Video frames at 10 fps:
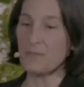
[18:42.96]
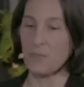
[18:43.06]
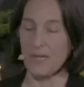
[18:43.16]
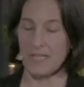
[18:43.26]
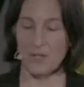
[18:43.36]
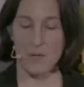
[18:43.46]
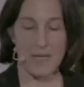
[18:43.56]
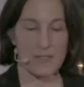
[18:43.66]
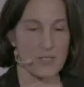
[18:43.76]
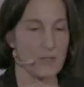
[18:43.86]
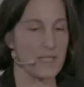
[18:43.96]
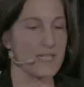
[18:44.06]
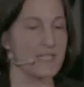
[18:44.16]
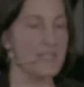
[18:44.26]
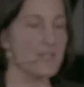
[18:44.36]
way to go about doing
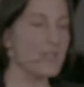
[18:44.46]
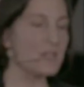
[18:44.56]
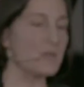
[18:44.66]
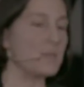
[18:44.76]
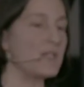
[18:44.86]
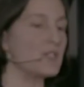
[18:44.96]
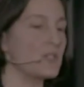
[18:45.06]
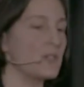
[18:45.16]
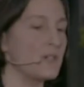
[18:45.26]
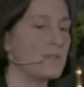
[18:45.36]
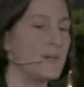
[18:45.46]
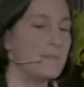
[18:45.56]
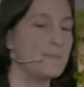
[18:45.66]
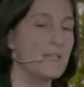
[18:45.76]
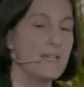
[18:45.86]
it. And here's a picture of from